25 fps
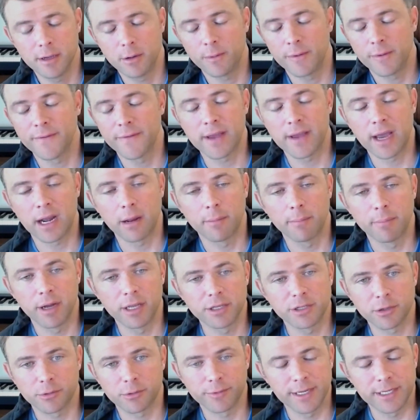We've got a
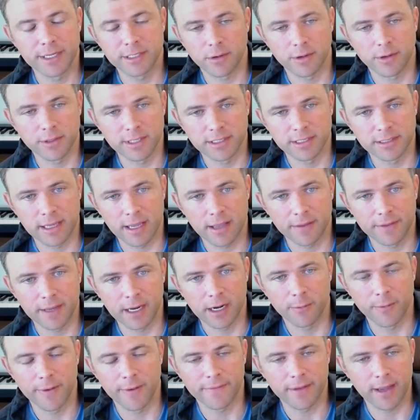bunch of resources out
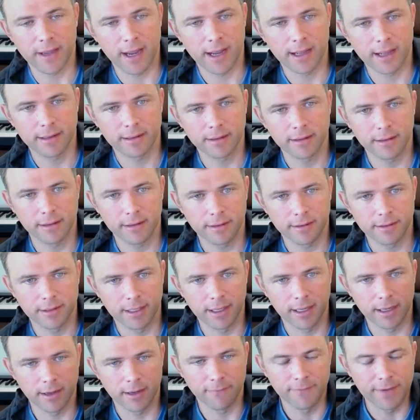there. We've got
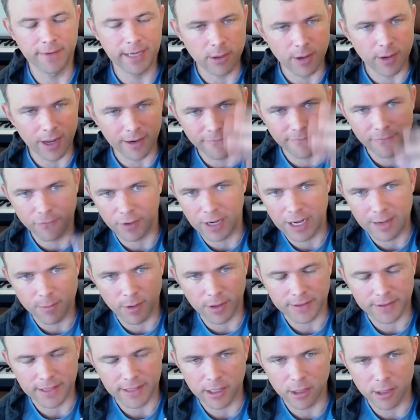the video ad
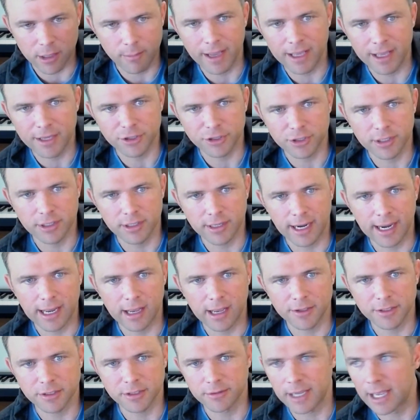framework that you mentioned. I
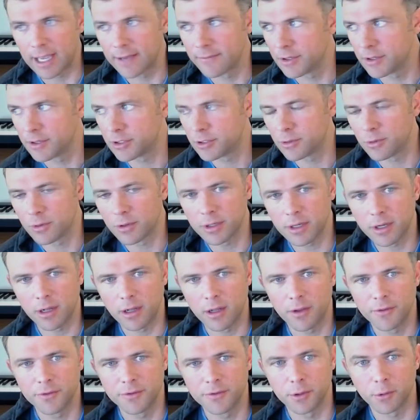also have a tool
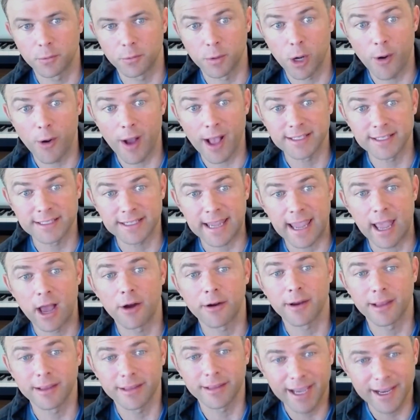called the ROAS
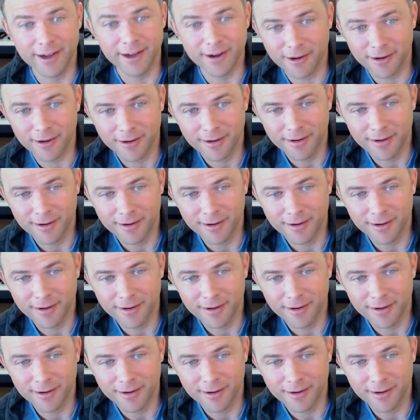calculator.